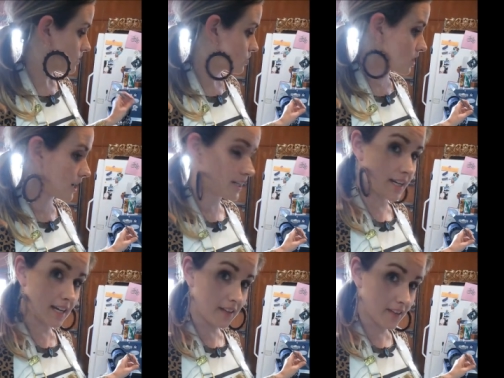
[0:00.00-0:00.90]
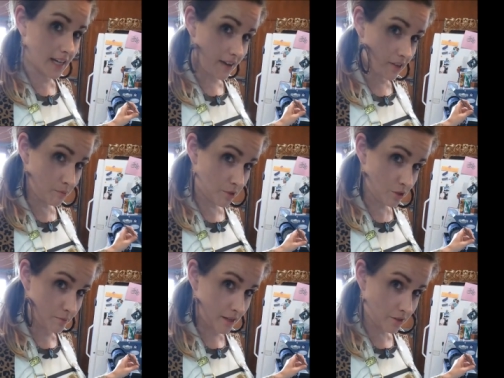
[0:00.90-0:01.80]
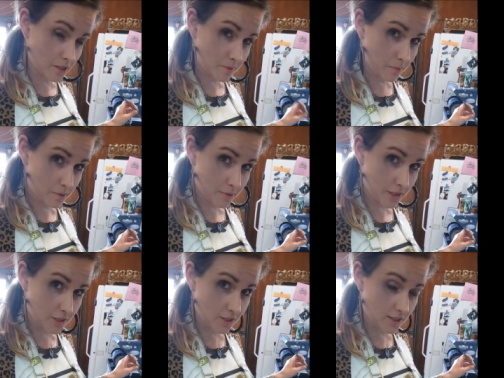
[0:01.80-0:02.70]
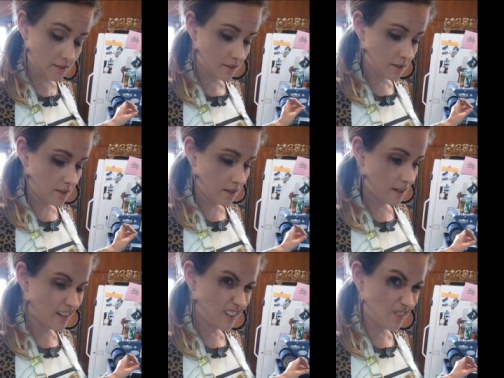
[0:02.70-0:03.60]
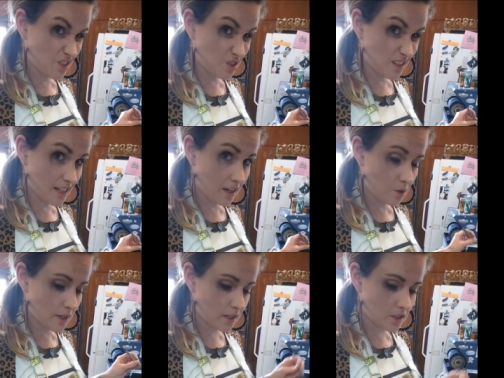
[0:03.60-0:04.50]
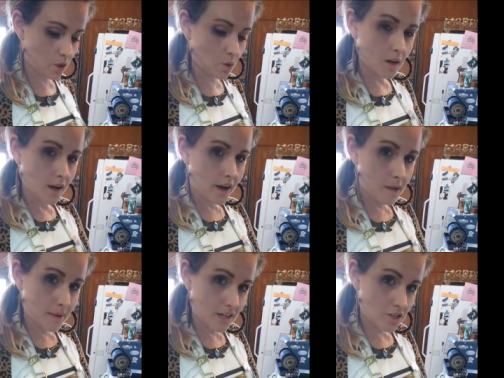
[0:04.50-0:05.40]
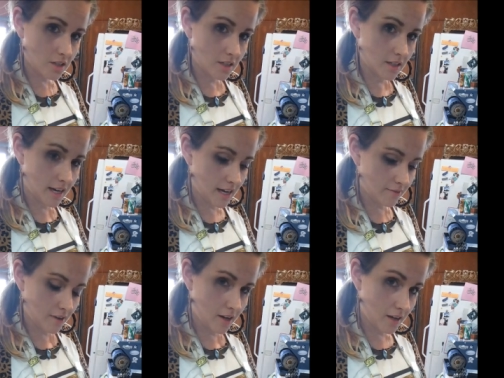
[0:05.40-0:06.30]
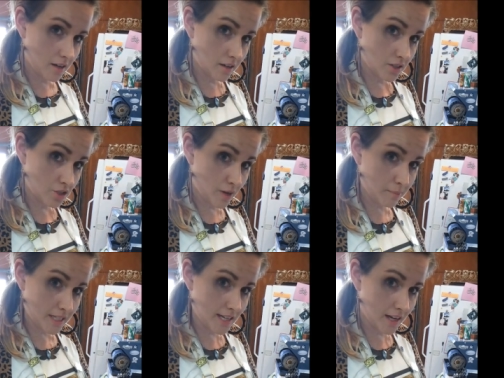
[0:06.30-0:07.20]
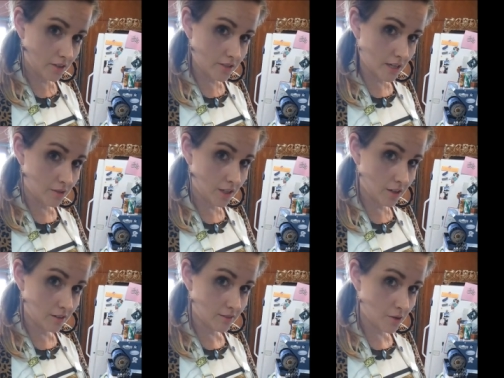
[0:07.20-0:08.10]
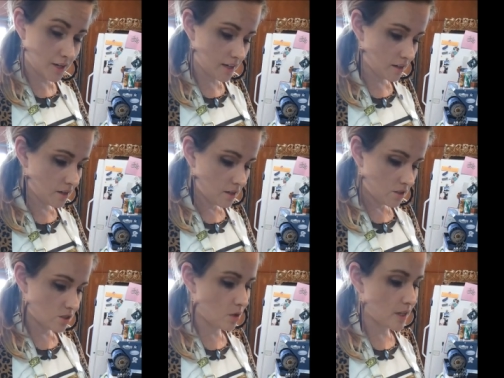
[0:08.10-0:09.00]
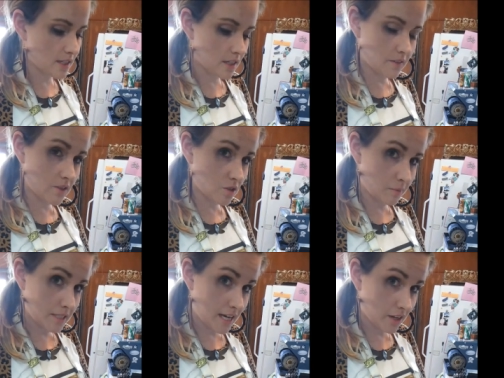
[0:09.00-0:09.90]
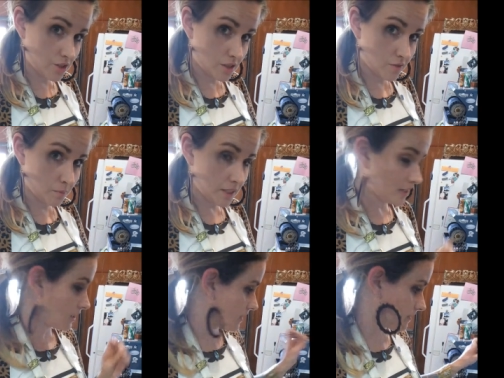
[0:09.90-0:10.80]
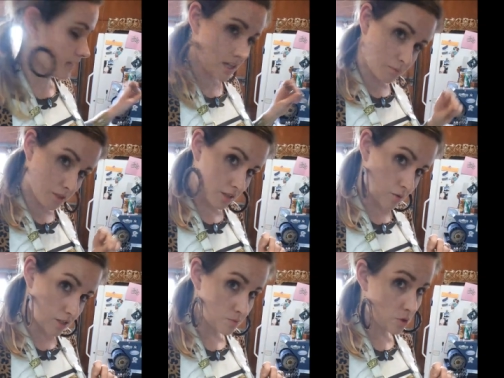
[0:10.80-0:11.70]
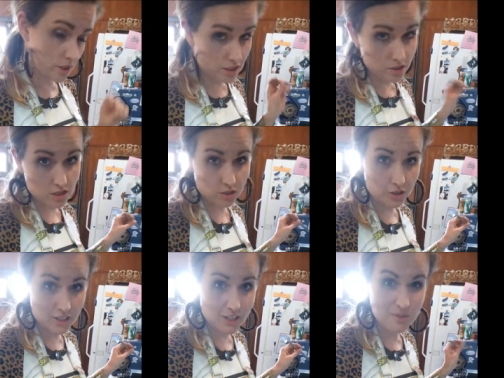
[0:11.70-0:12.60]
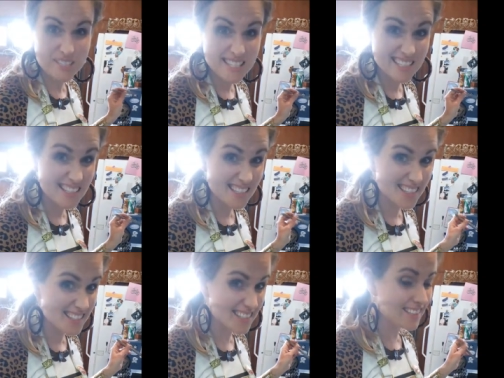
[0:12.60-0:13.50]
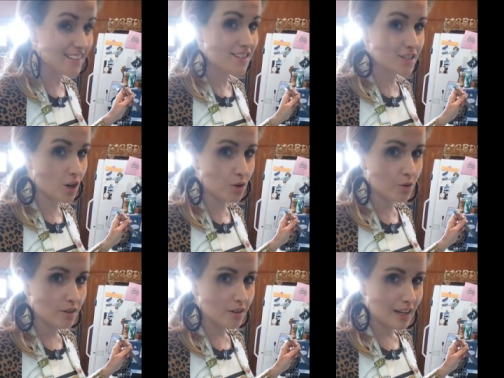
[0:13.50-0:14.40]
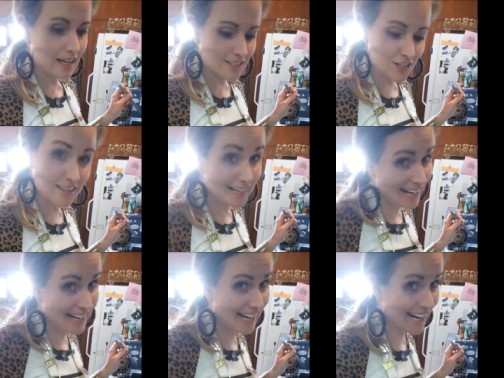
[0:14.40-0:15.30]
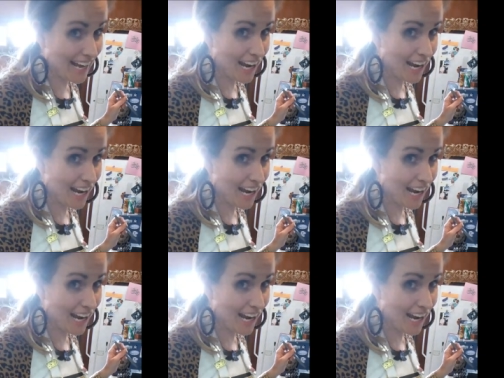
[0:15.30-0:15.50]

shocking it and then having brittle metal is probably pretty good uh, if you do it that quick. So I'm actually, I have a ceramic tile down here, okay? So I set it on the ceramic tile just for a minute and then I put it in the quench bowl and you still heard it go So it's good that I didn't